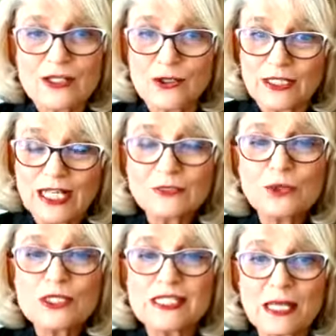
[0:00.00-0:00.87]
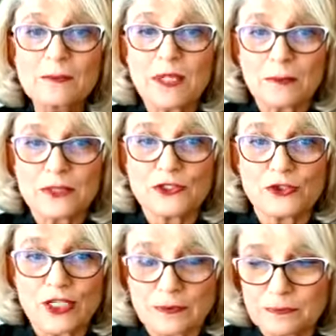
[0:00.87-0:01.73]
So that was step number
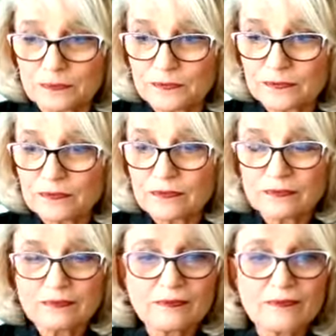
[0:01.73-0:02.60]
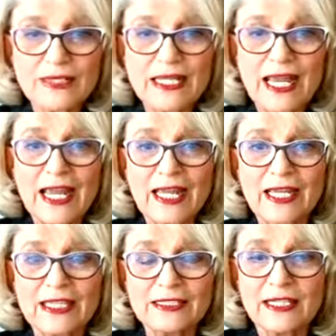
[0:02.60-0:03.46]
three.
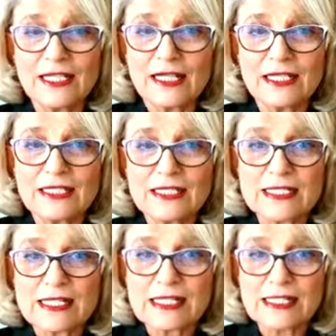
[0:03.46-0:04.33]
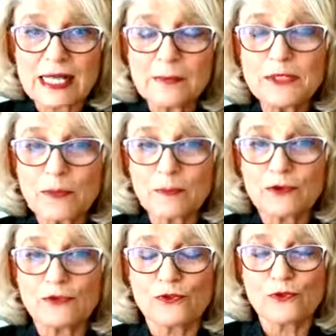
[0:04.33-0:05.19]
And uh, step
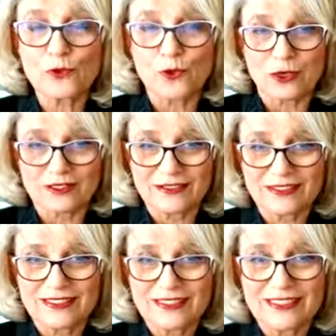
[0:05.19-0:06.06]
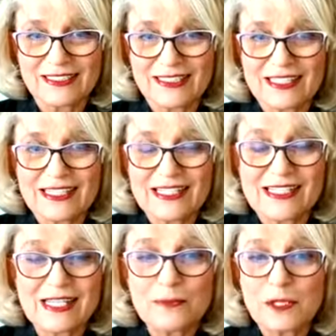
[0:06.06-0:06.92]
number four,
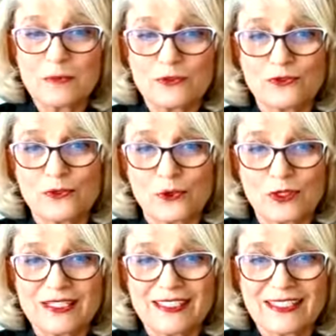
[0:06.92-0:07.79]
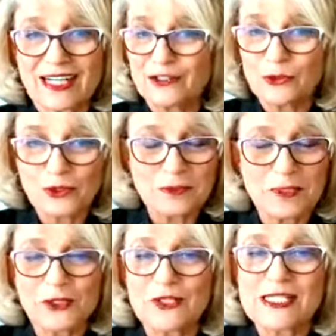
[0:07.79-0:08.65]
step number four, I talk
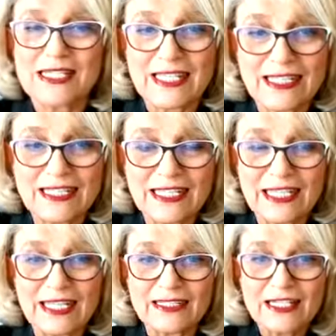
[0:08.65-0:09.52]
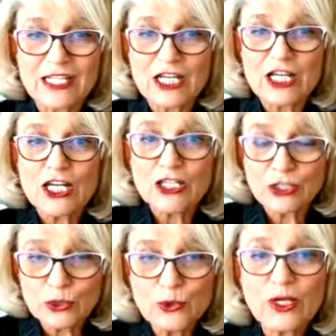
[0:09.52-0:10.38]
about this again and again.
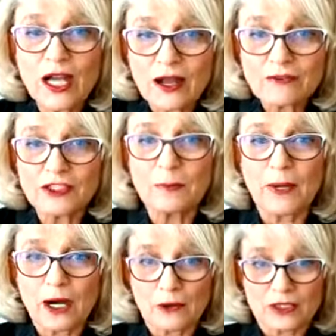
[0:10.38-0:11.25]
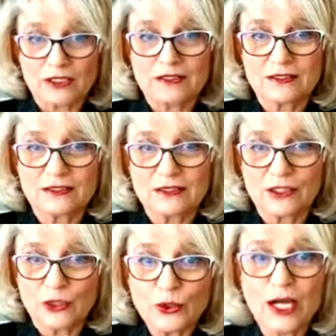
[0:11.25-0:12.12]
You have the power.
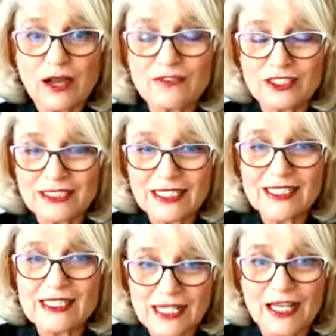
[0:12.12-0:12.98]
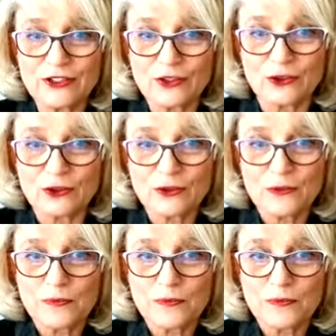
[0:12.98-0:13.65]
You have it inside you.